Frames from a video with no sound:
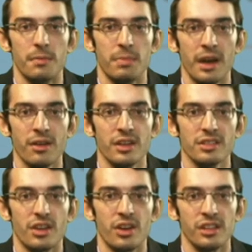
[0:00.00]
a
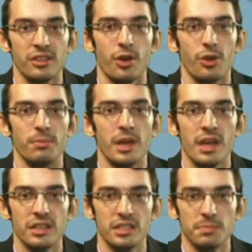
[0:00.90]
Paradise Island home,
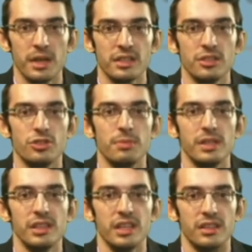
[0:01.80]
suspected to
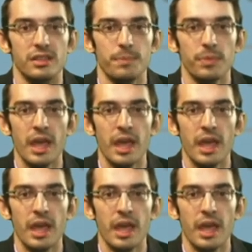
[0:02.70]
be linked.